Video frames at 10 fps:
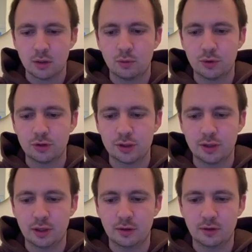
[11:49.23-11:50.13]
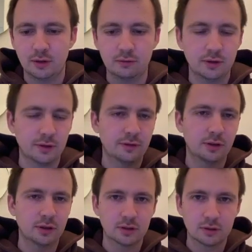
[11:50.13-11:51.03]
which is that even if
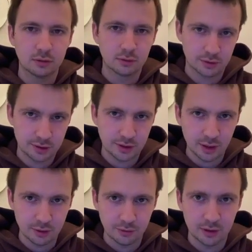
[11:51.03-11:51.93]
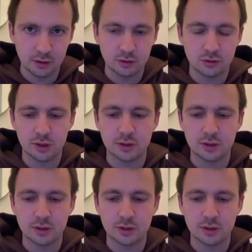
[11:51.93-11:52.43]
things look scary in chess,